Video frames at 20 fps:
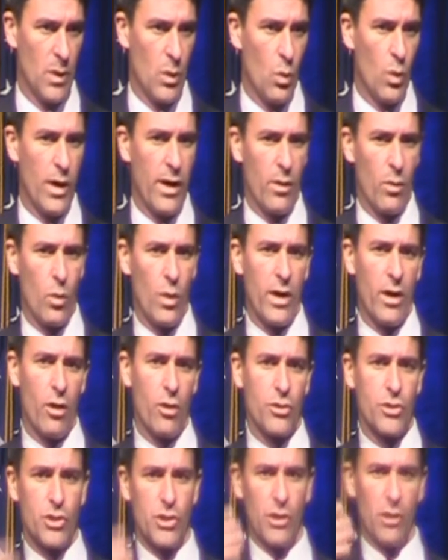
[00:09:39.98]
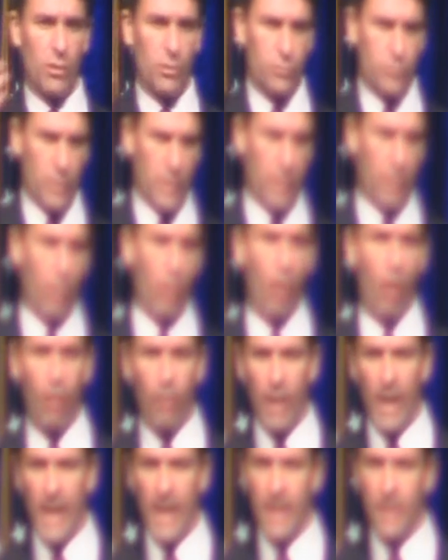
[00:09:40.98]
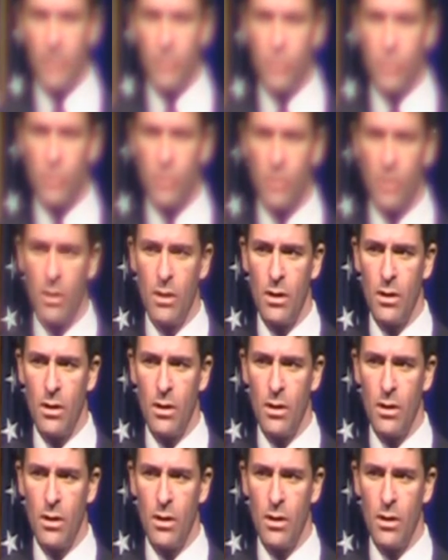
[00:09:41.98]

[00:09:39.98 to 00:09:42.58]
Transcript: where, when our children are our age,